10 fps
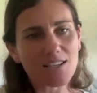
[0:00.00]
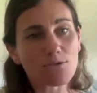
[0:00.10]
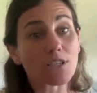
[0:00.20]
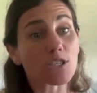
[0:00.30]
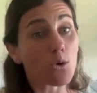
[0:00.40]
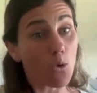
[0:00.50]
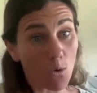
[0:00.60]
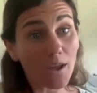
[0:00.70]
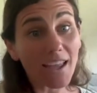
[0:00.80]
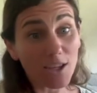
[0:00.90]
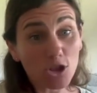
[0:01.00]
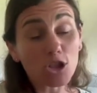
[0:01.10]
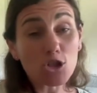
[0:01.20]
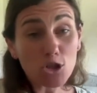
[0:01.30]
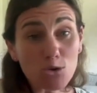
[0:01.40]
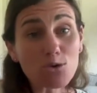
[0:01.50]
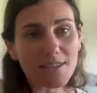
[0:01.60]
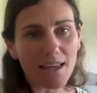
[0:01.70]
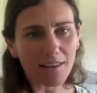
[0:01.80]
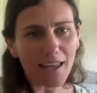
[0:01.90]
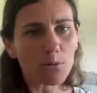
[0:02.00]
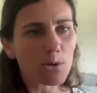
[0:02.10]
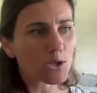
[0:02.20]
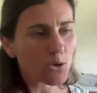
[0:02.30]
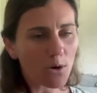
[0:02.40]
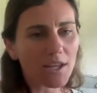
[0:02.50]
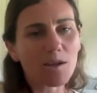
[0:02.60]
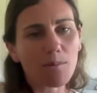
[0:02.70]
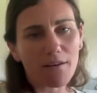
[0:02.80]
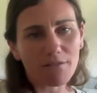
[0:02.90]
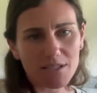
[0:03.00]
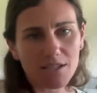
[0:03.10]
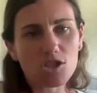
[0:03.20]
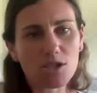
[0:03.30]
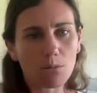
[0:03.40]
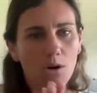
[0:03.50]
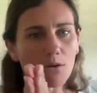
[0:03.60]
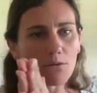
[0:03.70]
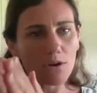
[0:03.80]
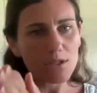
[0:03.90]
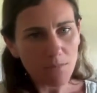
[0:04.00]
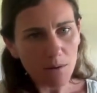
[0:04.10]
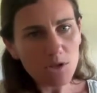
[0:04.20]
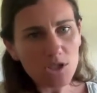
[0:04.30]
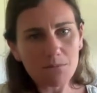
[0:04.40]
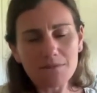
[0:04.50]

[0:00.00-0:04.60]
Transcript: is really talking, and you can use that language talking about visitorship versus membership.